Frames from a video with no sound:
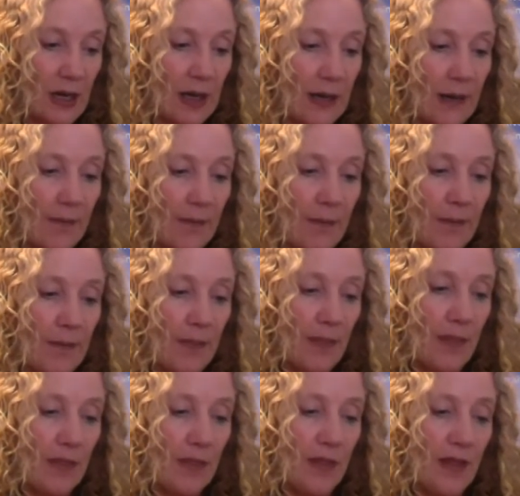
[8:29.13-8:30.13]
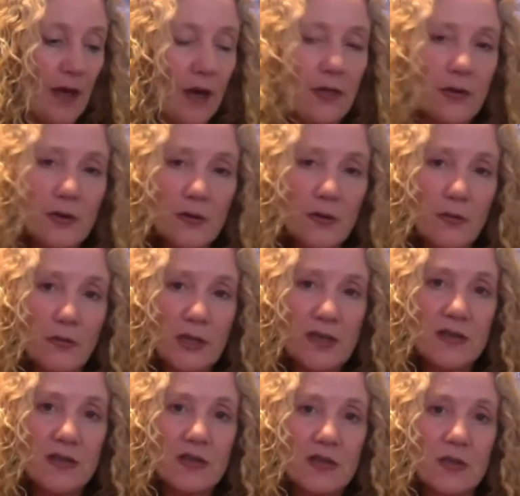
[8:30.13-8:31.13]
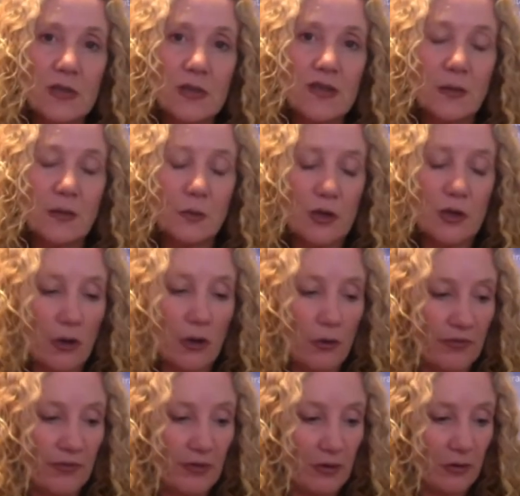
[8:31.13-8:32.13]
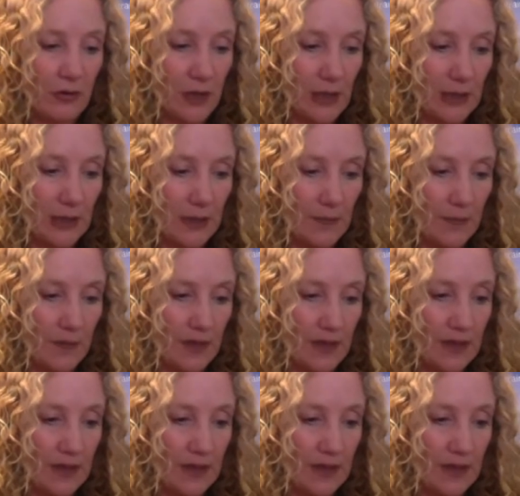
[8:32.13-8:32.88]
Um, the other reason to be somewhat hopeful um,